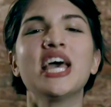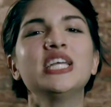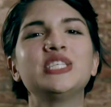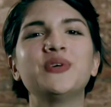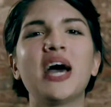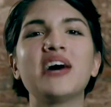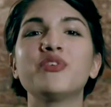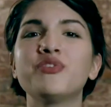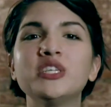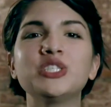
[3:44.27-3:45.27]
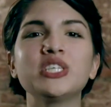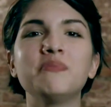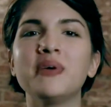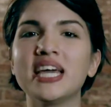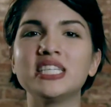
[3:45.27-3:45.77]
to have officially
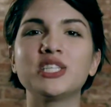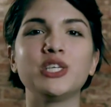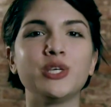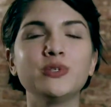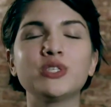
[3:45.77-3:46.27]
banned the use